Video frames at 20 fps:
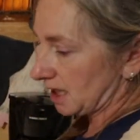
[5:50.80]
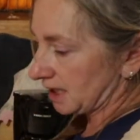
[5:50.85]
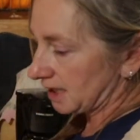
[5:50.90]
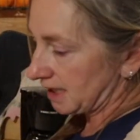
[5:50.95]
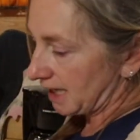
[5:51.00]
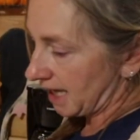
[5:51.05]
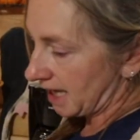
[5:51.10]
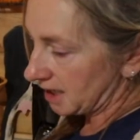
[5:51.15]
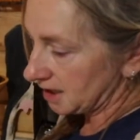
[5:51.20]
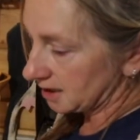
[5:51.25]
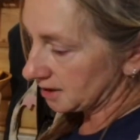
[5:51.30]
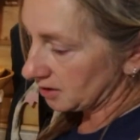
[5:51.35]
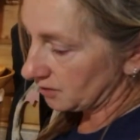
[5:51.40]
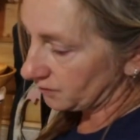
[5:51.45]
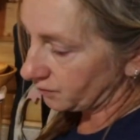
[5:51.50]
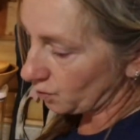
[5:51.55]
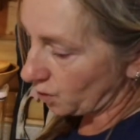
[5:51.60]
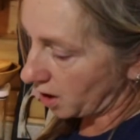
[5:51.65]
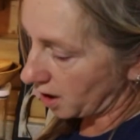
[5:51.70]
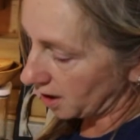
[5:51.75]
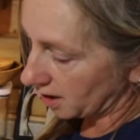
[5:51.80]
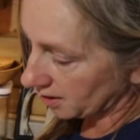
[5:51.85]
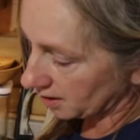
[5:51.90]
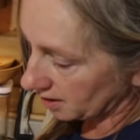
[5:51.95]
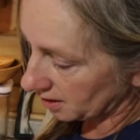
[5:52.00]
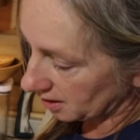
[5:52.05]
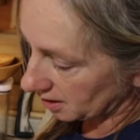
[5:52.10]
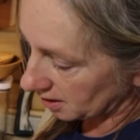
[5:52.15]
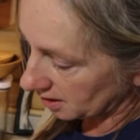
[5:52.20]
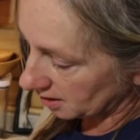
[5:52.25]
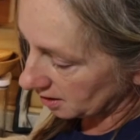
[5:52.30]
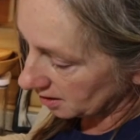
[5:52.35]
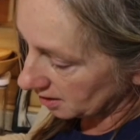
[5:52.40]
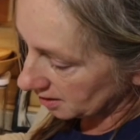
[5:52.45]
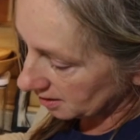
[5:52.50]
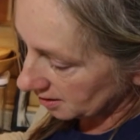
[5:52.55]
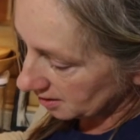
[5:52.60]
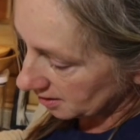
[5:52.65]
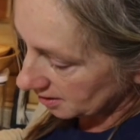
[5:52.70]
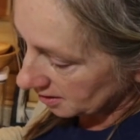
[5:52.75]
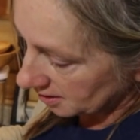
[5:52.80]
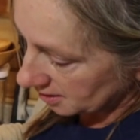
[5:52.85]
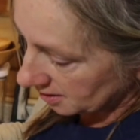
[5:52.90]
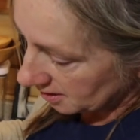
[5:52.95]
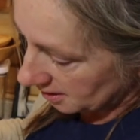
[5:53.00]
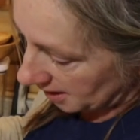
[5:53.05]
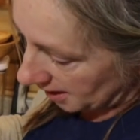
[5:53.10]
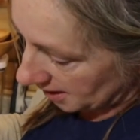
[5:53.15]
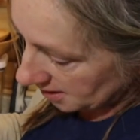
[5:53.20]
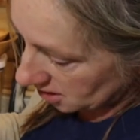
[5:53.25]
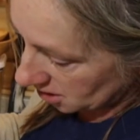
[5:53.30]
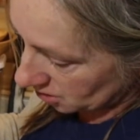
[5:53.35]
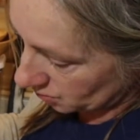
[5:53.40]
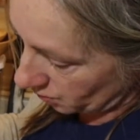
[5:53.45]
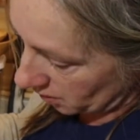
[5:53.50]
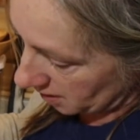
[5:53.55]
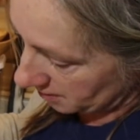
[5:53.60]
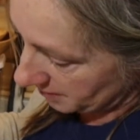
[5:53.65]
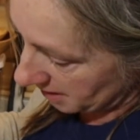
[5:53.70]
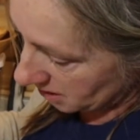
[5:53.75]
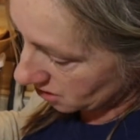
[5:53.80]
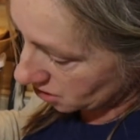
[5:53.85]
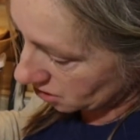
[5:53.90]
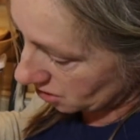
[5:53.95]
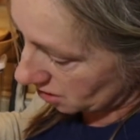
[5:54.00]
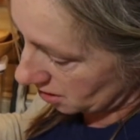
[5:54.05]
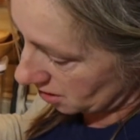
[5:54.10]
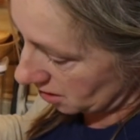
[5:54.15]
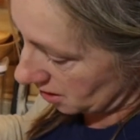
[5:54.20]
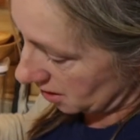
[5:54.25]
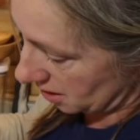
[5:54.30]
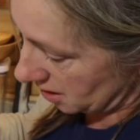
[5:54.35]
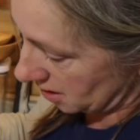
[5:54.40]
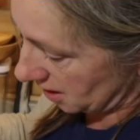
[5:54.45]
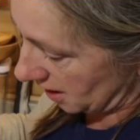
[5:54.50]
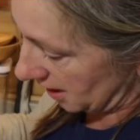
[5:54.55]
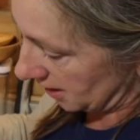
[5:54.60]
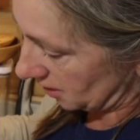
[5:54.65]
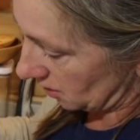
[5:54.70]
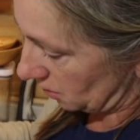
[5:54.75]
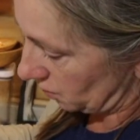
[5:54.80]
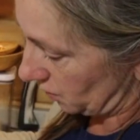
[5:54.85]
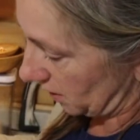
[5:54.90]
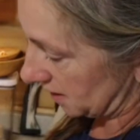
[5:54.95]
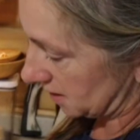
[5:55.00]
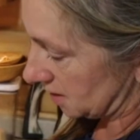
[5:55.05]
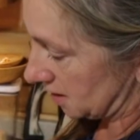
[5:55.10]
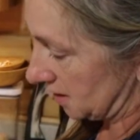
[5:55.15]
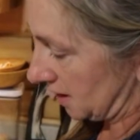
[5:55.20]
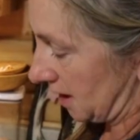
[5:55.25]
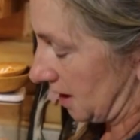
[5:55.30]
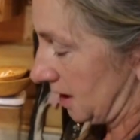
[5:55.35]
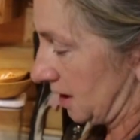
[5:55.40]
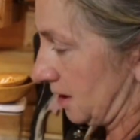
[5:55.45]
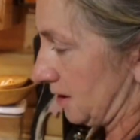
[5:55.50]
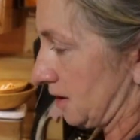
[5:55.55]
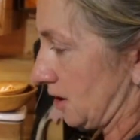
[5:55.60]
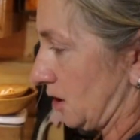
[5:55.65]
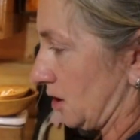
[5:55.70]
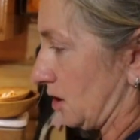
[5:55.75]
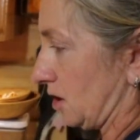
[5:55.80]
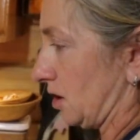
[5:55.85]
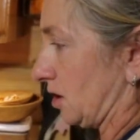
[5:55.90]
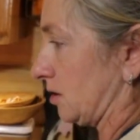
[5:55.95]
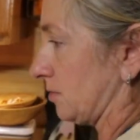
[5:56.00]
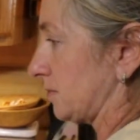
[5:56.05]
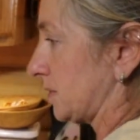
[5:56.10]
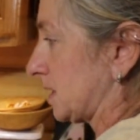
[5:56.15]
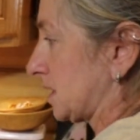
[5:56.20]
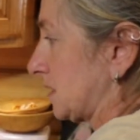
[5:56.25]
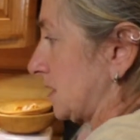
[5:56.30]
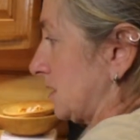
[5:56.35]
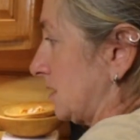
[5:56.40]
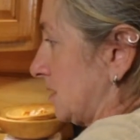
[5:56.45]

a gallon of water. I just want to make sure I don't waste any of the herbs.